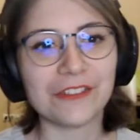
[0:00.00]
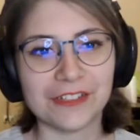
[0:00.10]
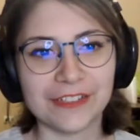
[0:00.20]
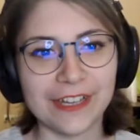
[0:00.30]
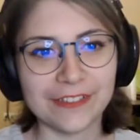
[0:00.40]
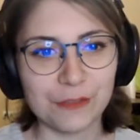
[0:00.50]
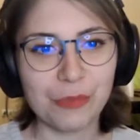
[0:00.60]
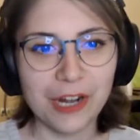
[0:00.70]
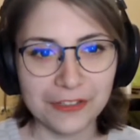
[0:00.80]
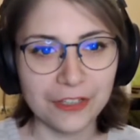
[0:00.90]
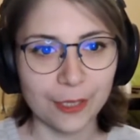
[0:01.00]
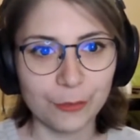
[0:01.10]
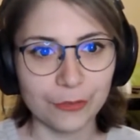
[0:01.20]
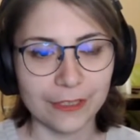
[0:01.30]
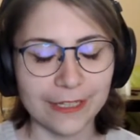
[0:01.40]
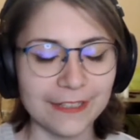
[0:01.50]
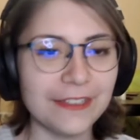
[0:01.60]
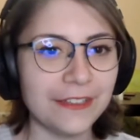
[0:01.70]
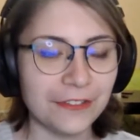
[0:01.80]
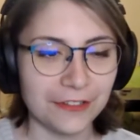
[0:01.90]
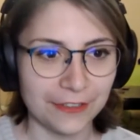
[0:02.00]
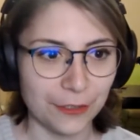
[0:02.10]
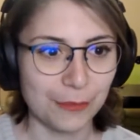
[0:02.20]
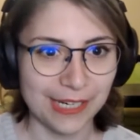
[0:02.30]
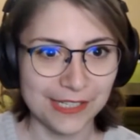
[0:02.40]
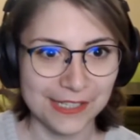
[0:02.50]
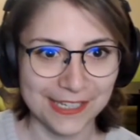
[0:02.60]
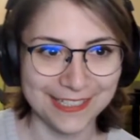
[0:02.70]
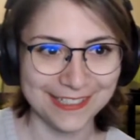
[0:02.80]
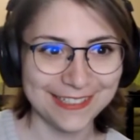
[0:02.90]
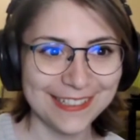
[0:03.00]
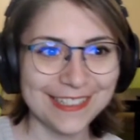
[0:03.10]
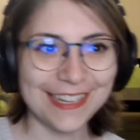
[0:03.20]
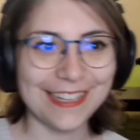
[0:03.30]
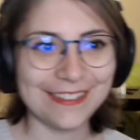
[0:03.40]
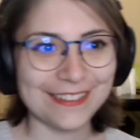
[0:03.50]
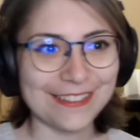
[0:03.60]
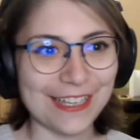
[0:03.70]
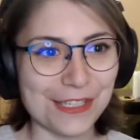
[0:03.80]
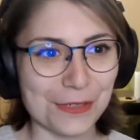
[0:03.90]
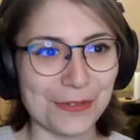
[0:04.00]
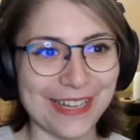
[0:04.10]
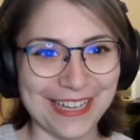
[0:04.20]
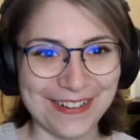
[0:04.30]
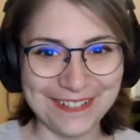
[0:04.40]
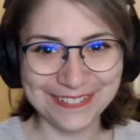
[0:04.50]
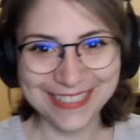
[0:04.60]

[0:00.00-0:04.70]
after that, a part-time bully, an intern, you might say. And that's who I am.